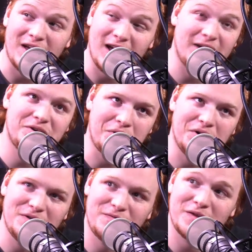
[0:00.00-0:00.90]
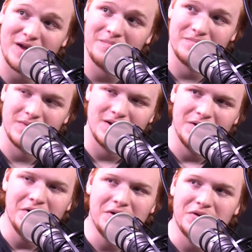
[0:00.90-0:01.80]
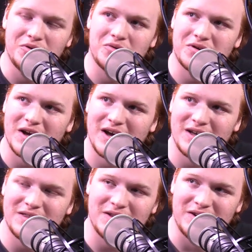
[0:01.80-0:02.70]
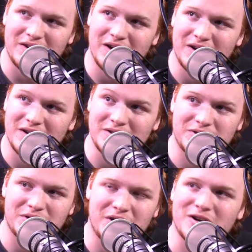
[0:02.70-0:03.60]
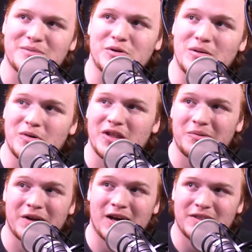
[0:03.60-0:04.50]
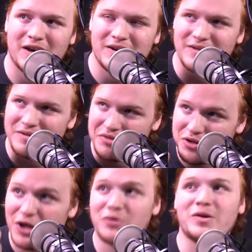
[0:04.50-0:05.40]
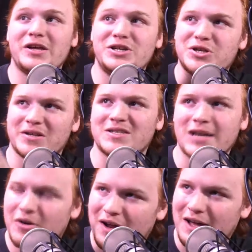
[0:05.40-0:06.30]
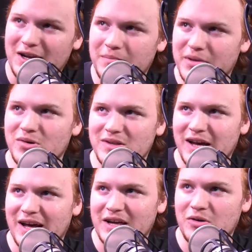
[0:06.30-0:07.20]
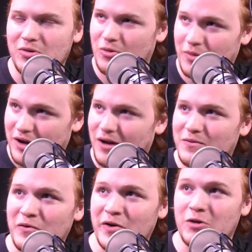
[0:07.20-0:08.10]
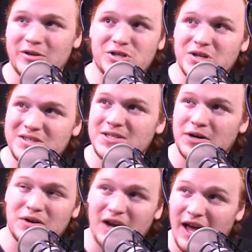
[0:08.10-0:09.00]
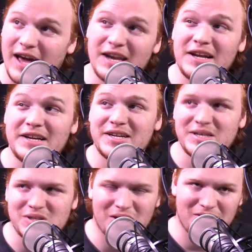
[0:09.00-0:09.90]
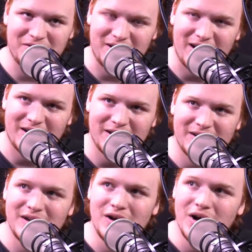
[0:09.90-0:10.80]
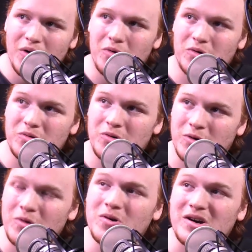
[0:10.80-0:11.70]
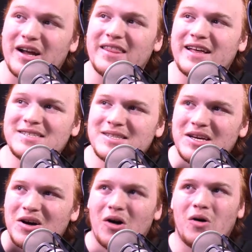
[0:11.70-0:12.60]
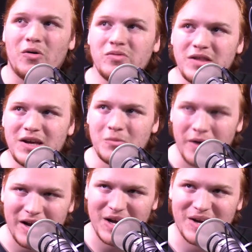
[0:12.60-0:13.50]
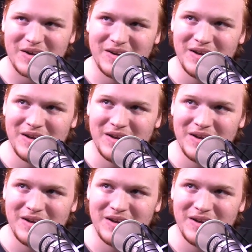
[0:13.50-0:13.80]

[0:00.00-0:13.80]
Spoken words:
hate card for them. You look at the generic promo that we got that literally shuts down any mill deck, or Recover Veil, which shuts out any discard deck, or. And that's the only way